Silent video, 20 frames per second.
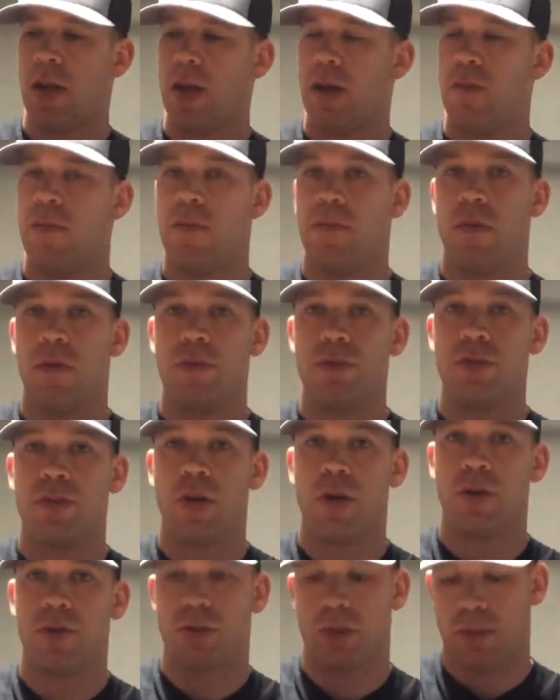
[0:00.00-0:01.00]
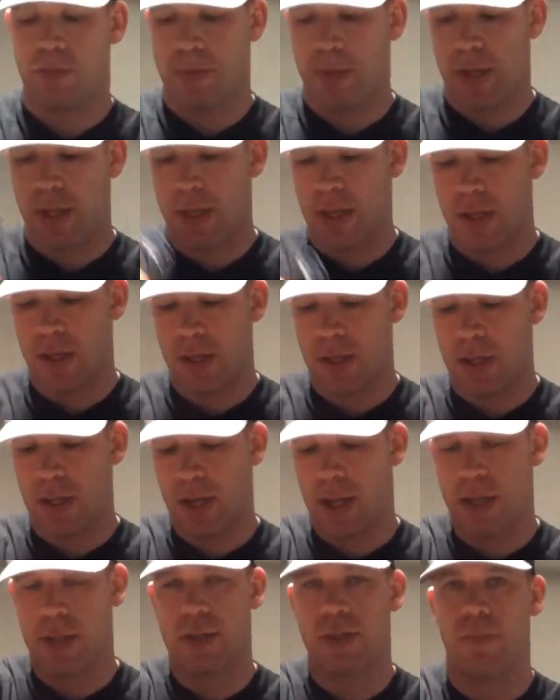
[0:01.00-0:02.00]
I have a phone charger, a pen,
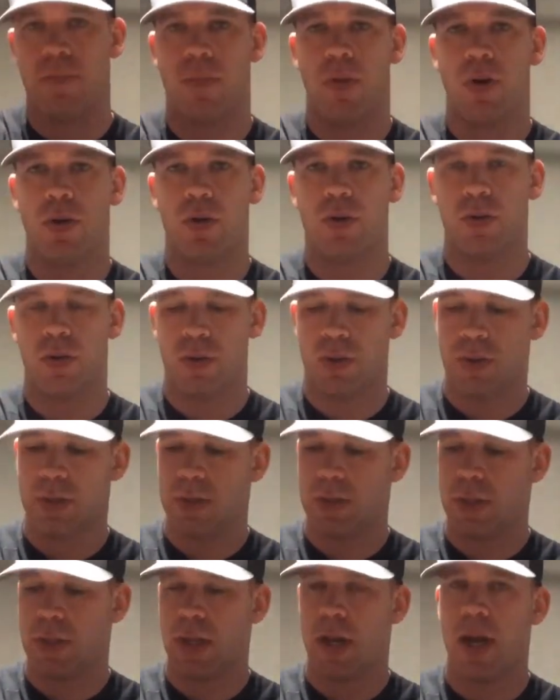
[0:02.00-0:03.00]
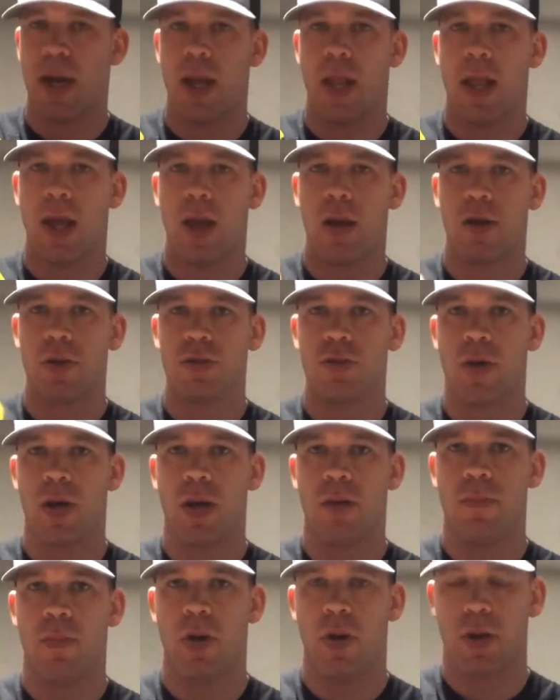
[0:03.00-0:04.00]
I got some markers and a highlighter so
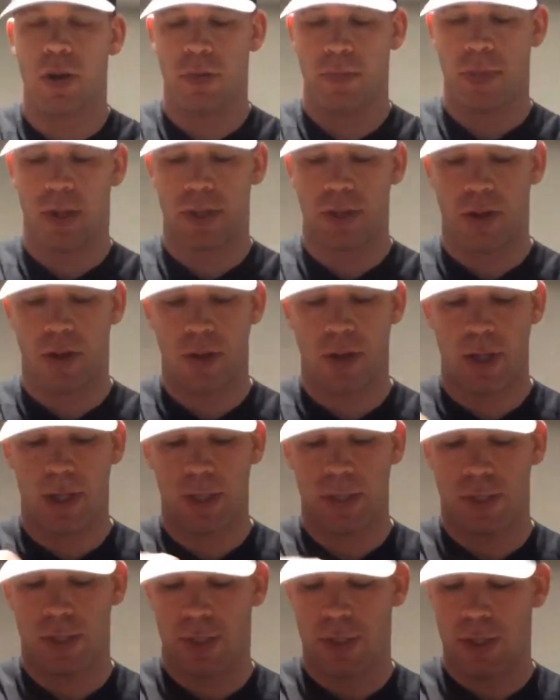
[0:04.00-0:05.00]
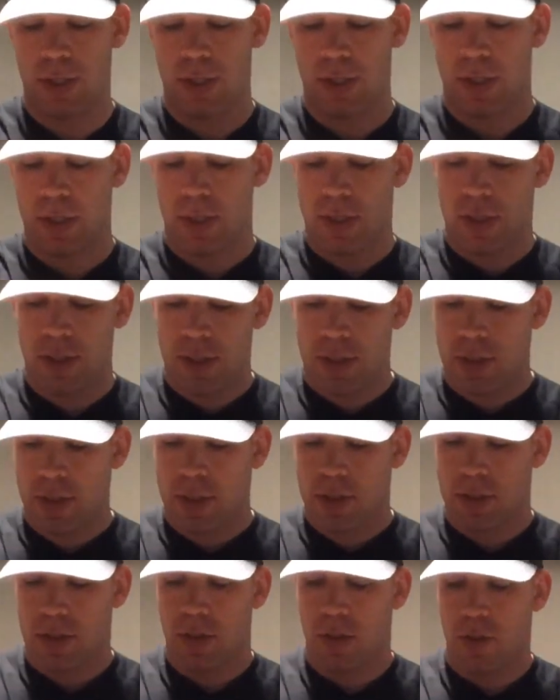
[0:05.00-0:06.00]
I can mark up my targets.
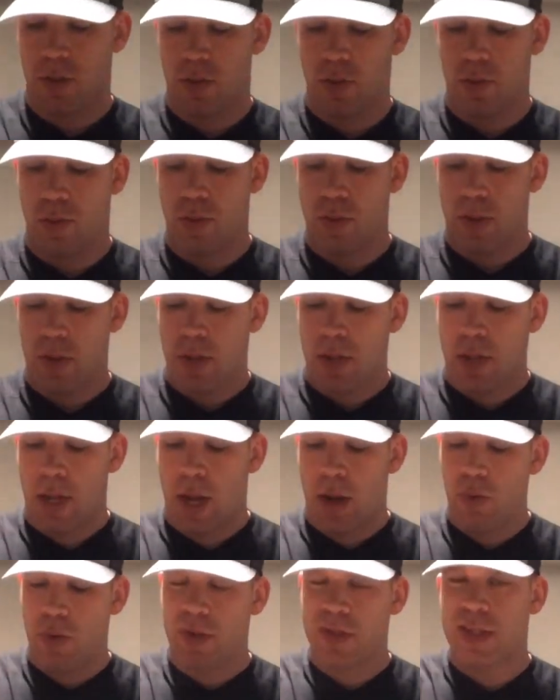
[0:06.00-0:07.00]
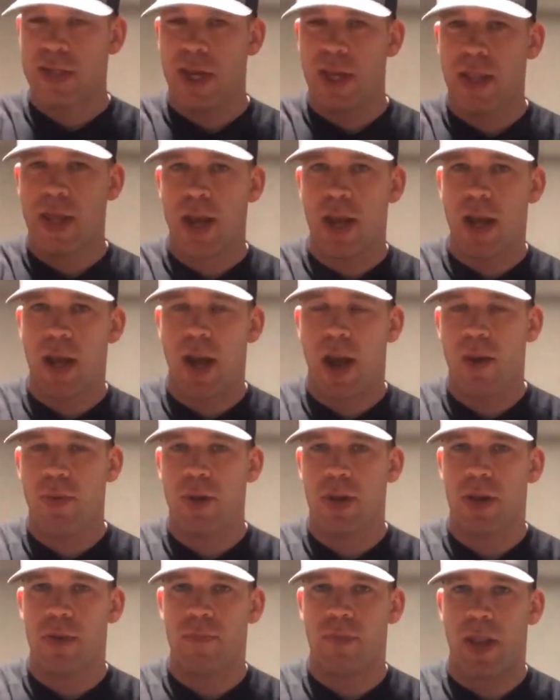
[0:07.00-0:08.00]
So I will say that I
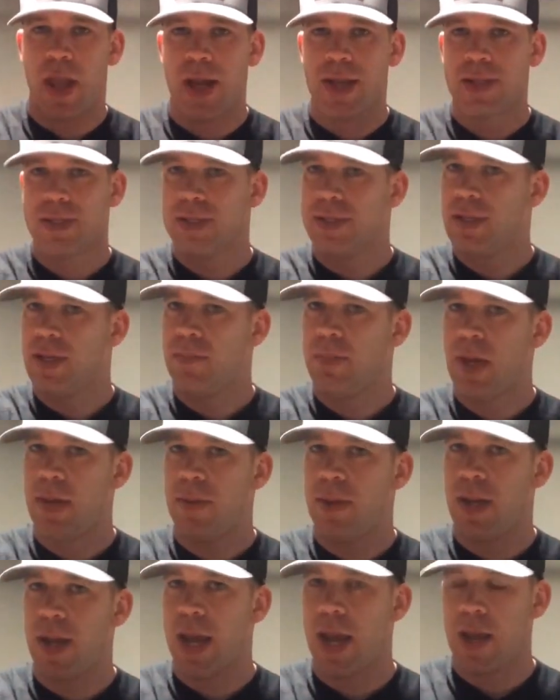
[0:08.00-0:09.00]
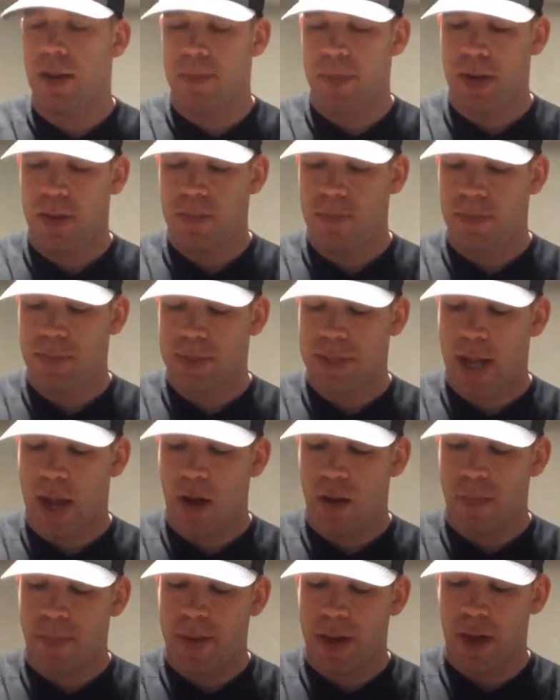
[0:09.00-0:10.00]
would like to see maybe an admin
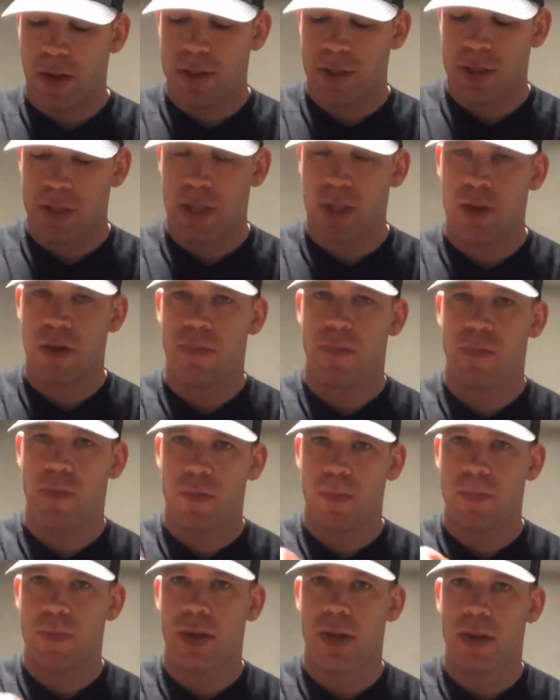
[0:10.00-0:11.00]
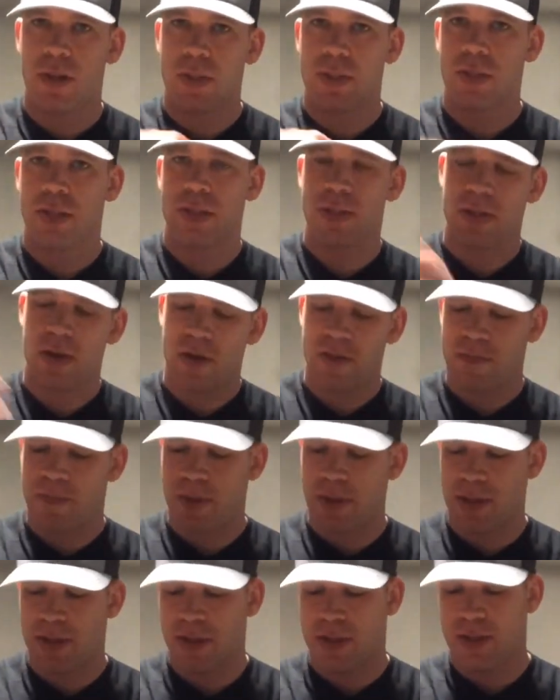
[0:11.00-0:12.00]
style pouch in here for pins and stuff,
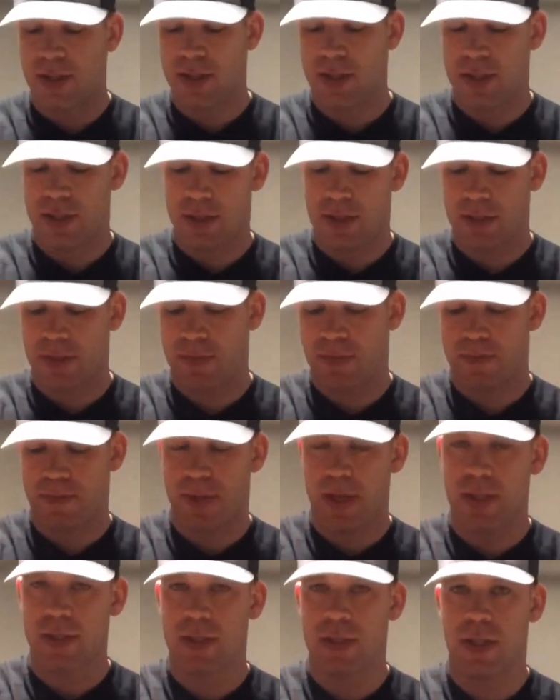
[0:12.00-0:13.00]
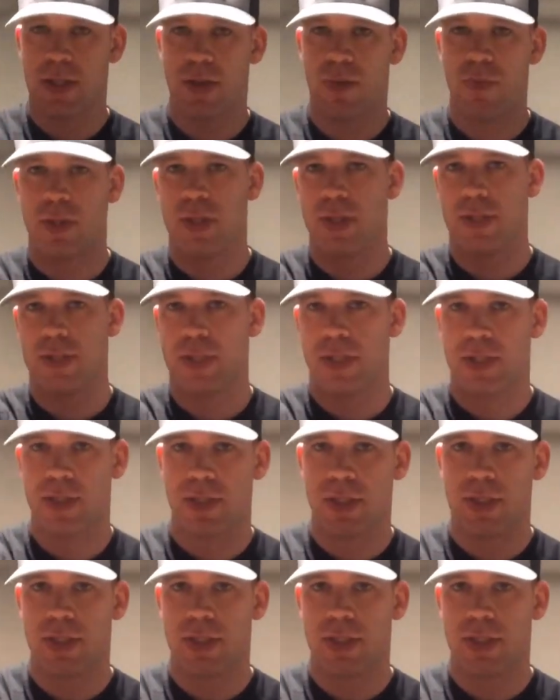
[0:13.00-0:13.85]
but this is basically what this is.